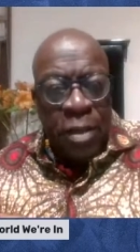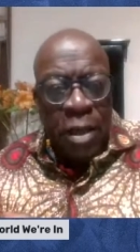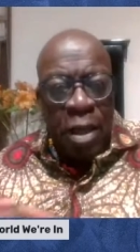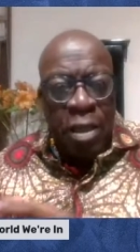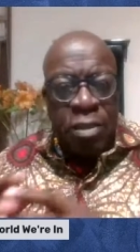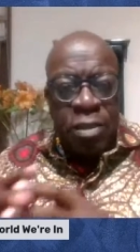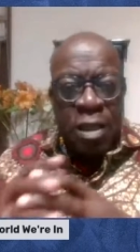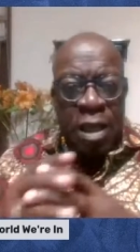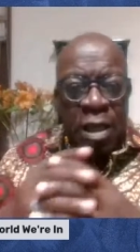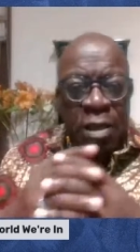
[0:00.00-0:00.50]

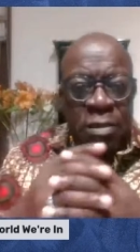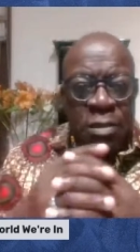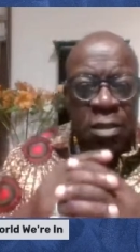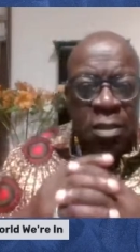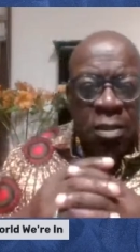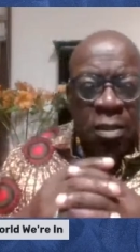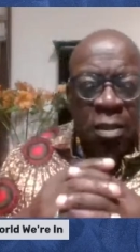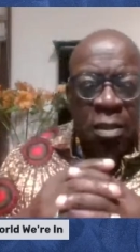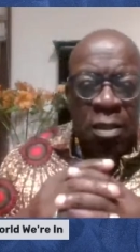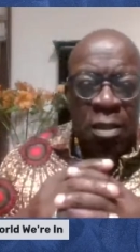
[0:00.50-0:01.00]
And yet,
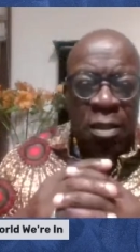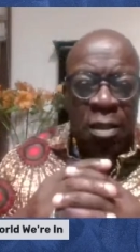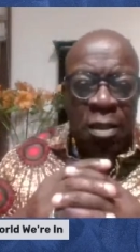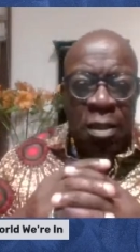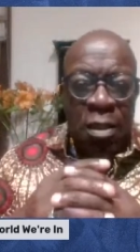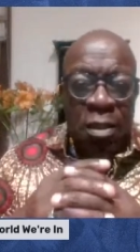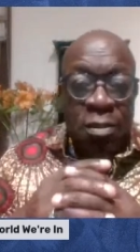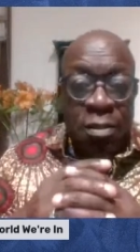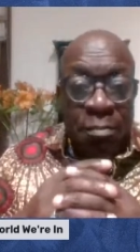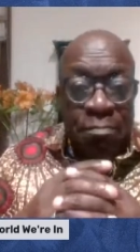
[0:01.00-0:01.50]

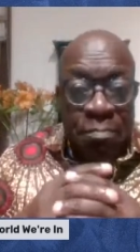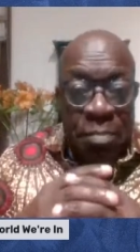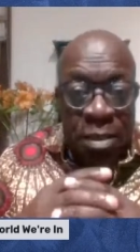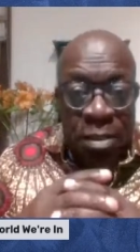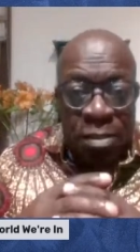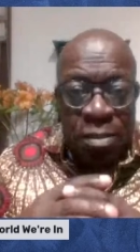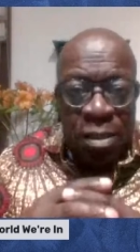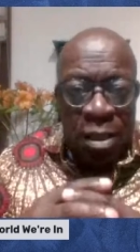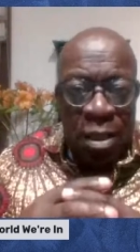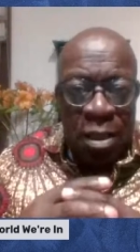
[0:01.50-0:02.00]
the
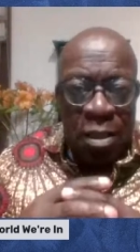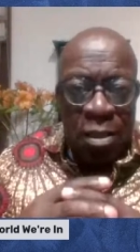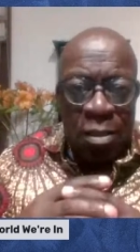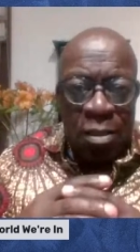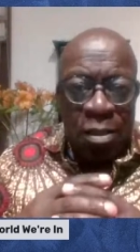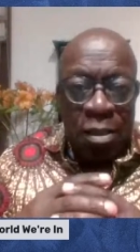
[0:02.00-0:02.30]
media